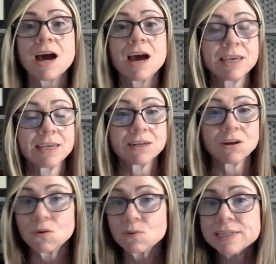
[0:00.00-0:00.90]
I can
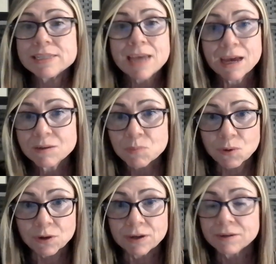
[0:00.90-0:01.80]
always add
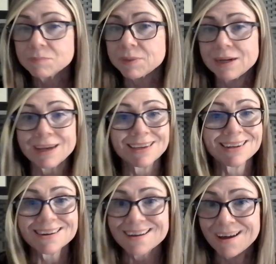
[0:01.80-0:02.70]
more, but I
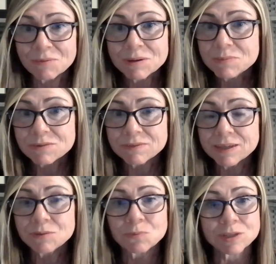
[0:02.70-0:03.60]
cannot remove
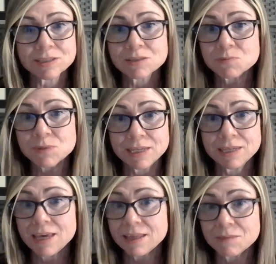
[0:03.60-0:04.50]
it once we
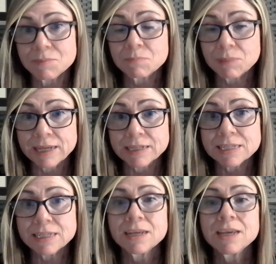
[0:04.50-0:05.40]
get them implanted.